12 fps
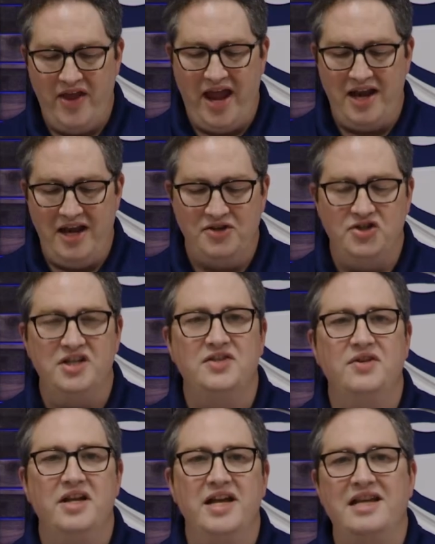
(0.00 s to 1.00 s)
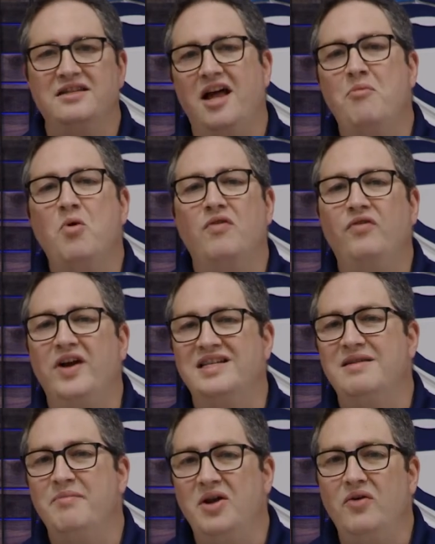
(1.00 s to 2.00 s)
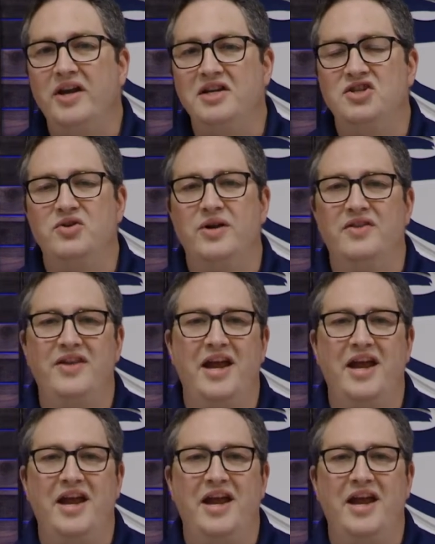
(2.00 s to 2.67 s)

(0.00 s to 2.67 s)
that it has a lot more flexibility to it